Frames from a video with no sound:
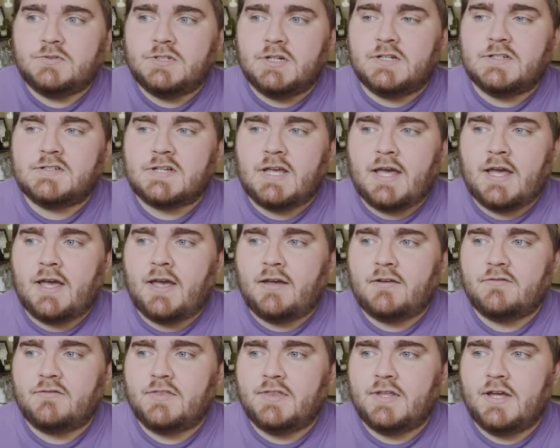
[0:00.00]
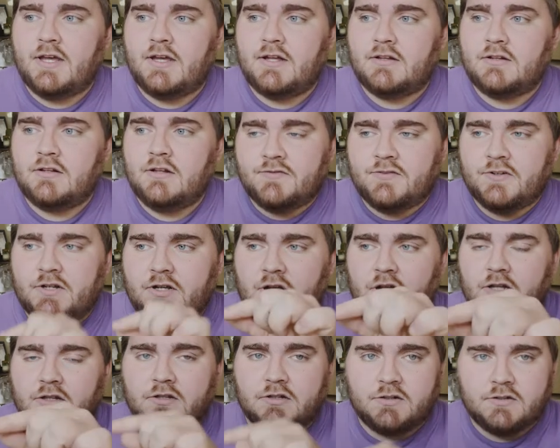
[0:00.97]
does have that different
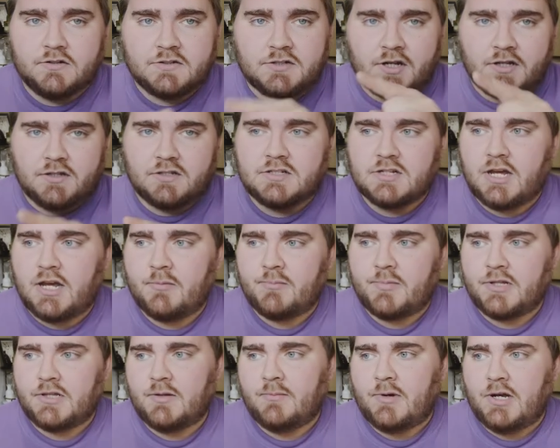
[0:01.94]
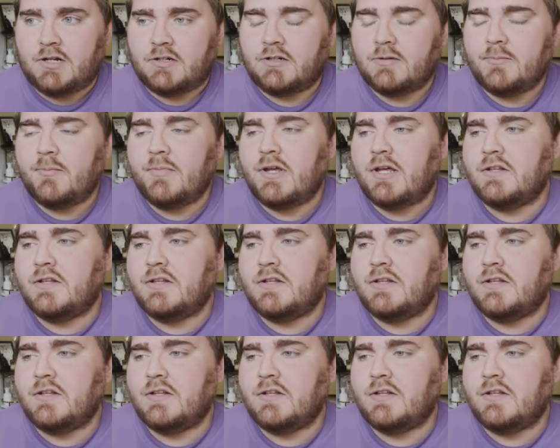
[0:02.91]
colors on the top and the bottom.